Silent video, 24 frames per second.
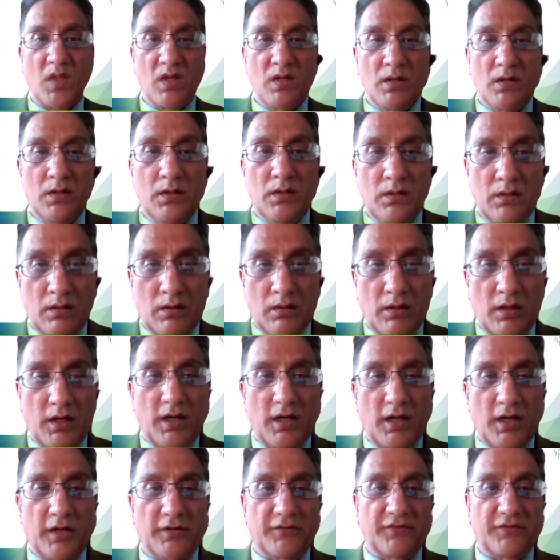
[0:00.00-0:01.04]

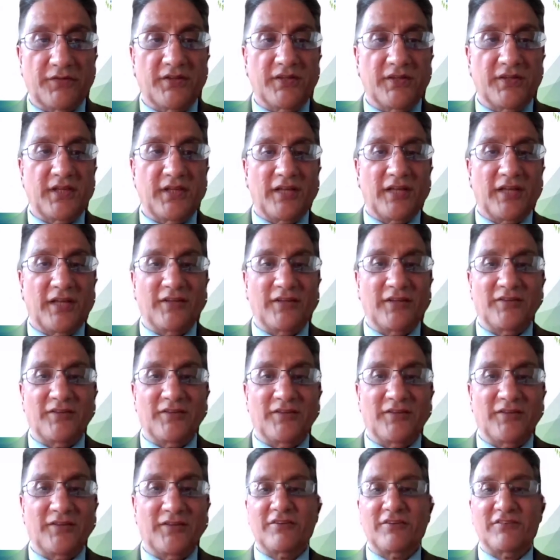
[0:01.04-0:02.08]
Thank you,
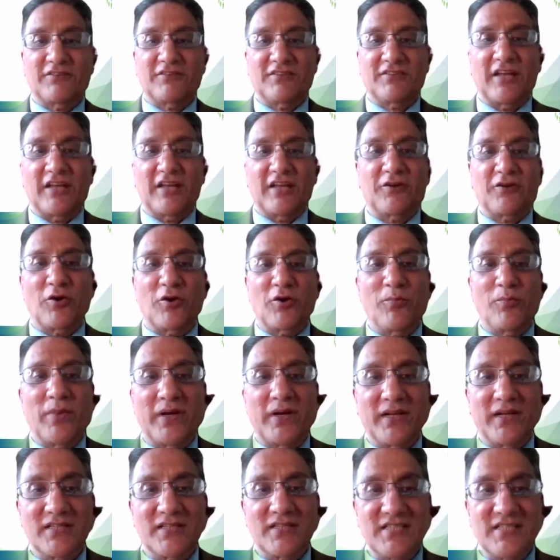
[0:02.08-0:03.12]
Menassie. I think
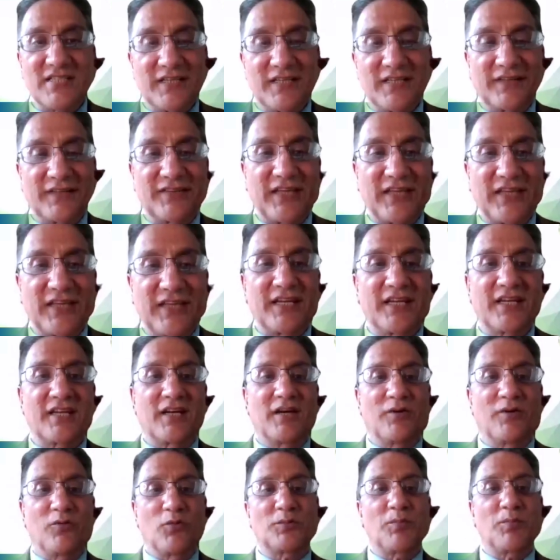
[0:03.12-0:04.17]
what Menassie has
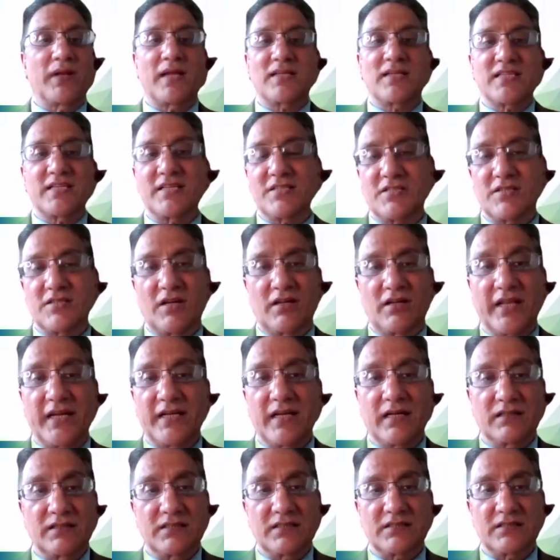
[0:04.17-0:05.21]
laid out is a
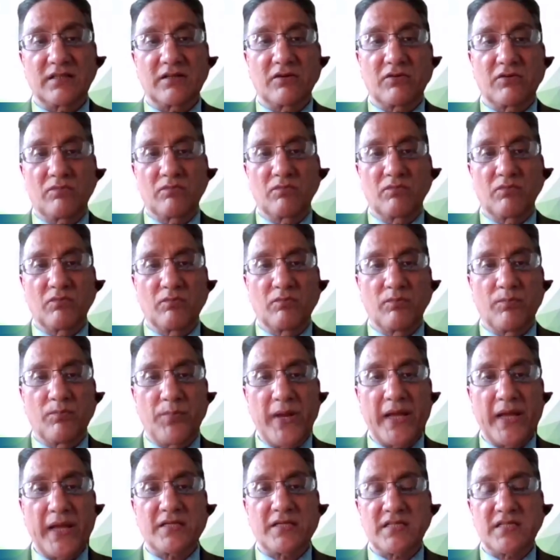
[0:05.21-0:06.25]
big
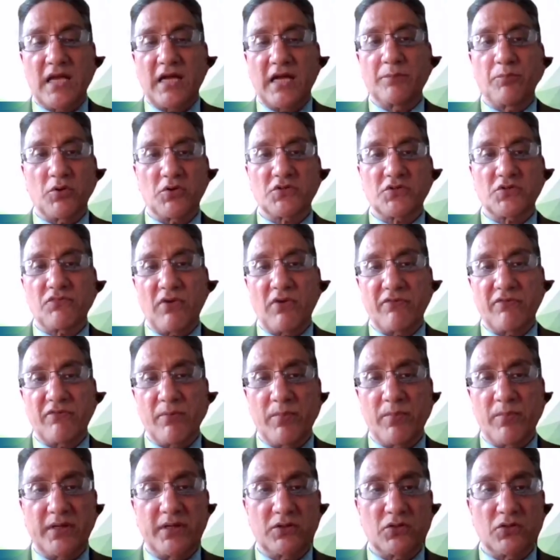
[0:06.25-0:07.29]
signpost for
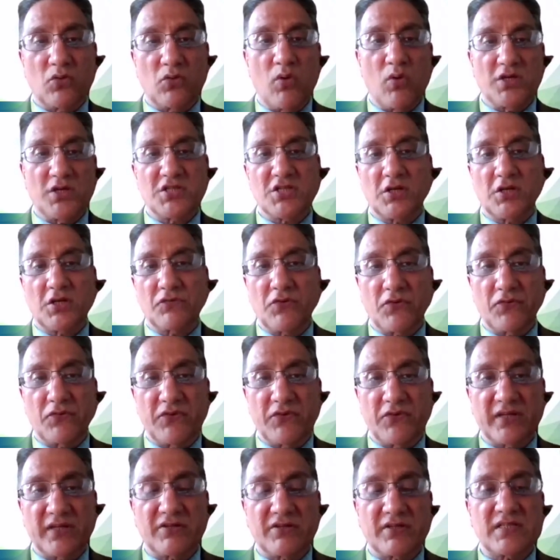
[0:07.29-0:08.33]
everybody to watch out for
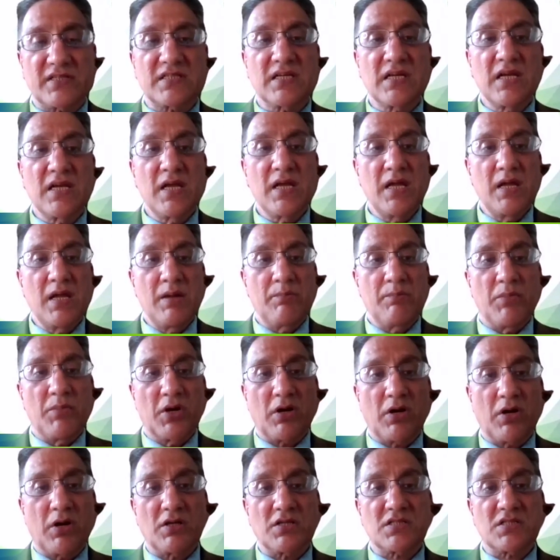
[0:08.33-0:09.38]
Viatris,
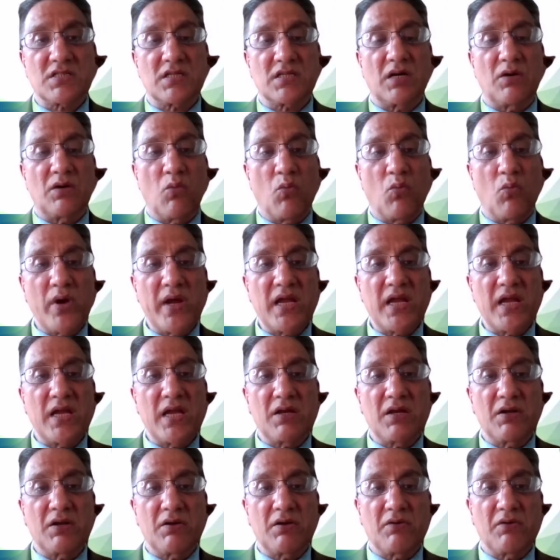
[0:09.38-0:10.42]
because
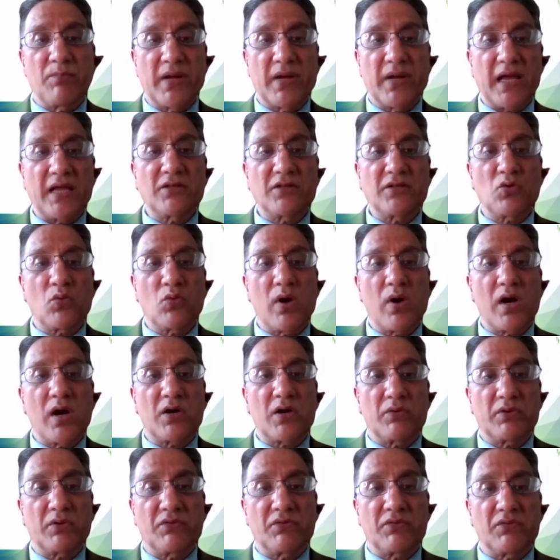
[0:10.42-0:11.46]
we began to work
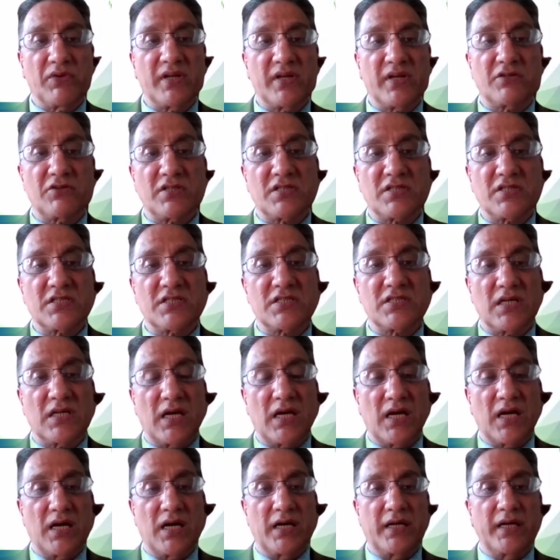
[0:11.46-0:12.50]
with Viatris
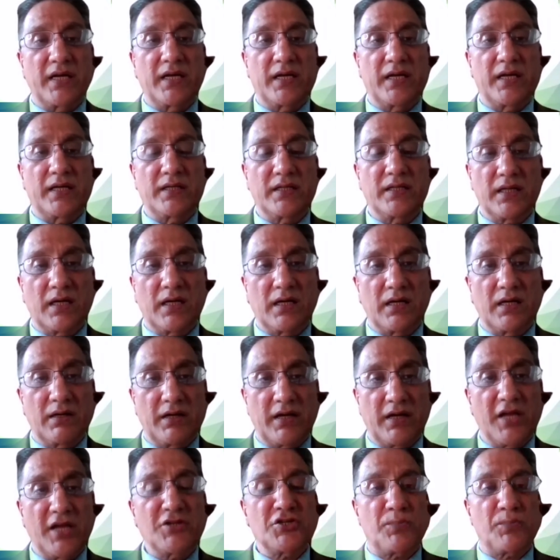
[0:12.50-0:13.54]
in
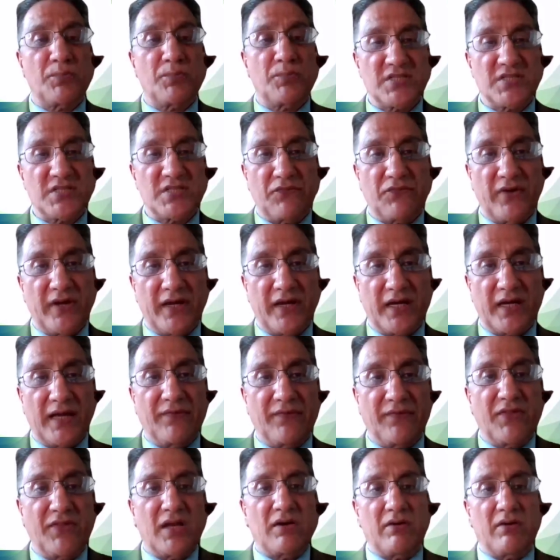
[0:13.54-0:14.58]
Asia Pacific, and
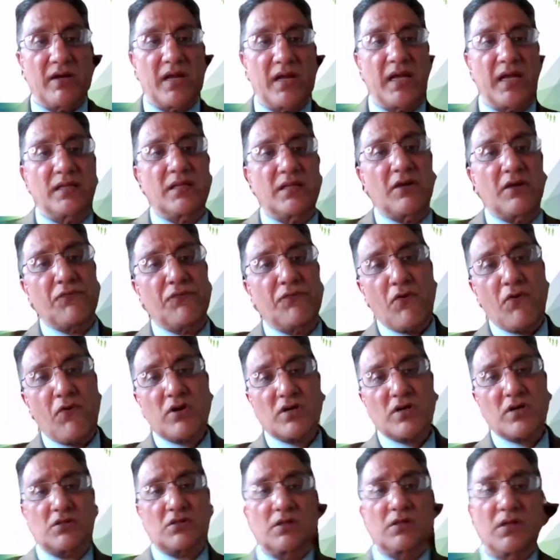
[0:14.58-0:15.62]
there again they
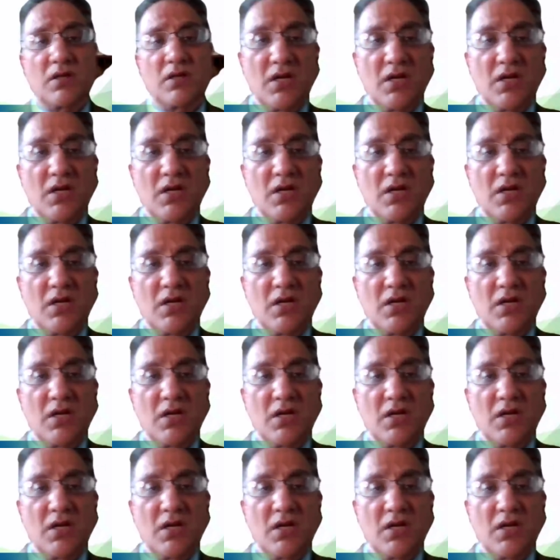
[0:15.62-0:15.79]
focus on